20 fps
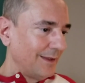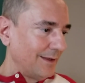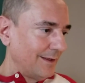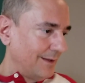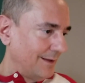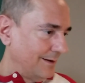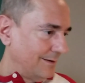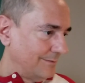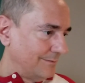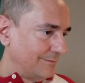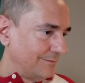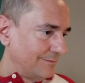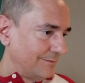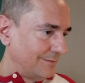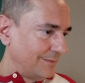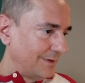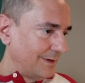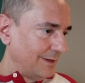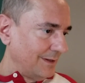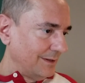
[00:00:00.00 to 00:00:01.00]
Um,
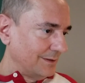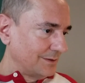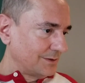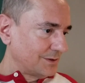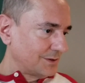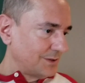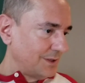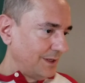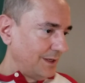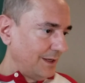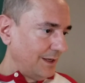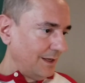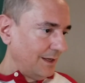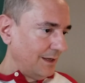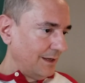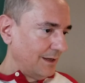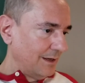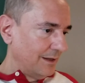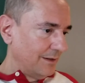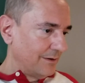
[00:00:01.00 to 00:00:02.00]
let's
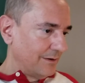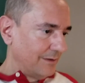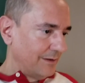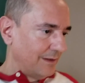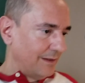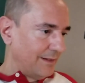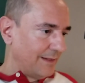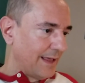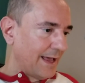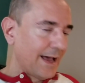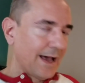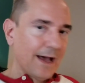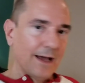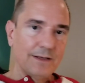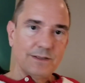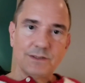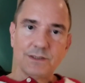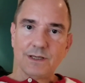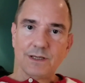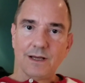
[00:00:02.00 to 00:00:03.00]
see, other than
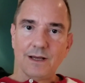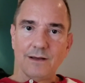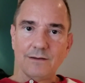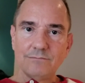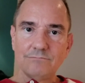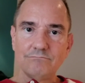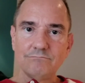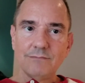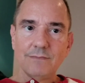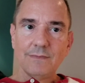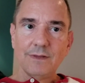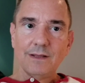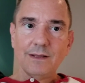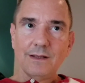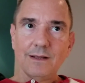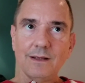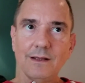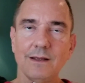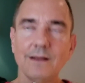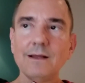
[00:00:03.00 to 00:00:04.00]
that, um,
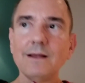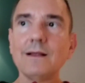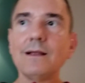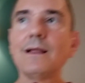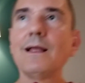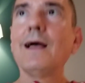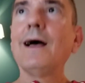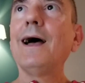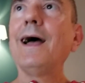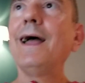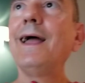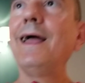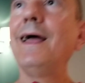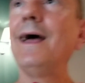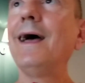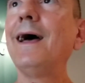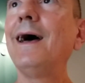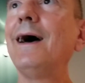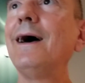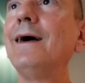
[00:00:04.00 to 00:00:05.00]
I
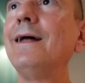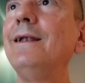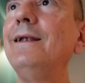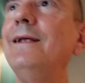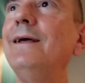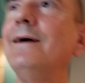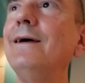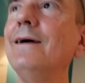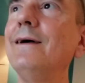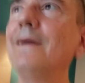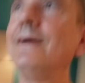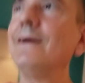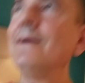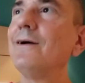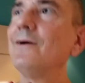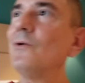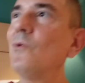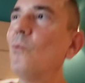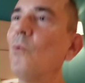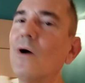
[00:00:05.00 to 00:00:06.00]
had
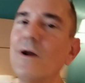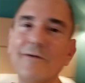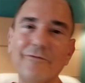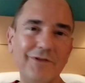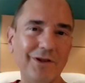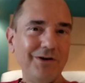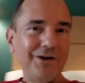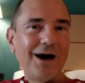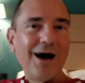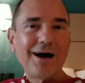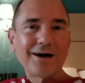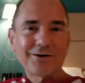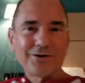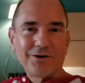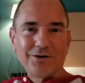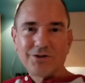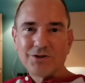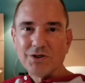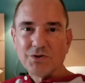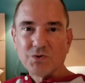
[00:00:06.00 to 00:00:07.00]
one of the
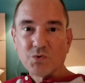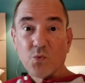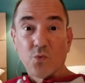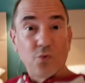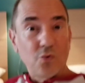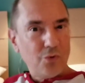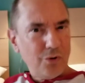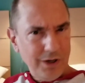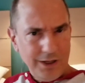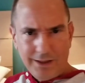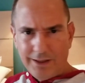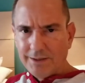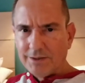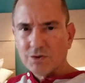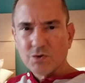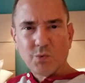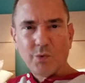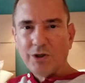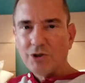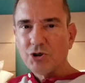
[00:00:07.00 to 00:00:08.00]
doctors is really
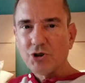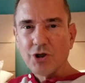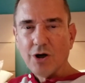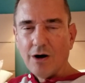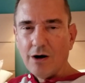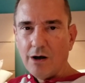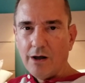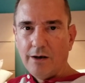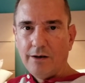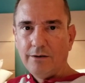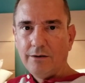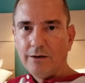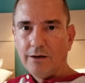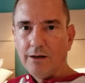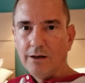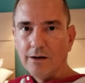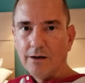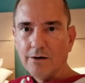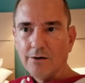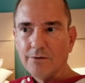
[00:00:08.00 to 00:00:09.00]
switched on,
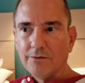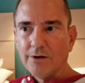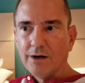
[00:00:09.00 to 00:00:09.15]
you know.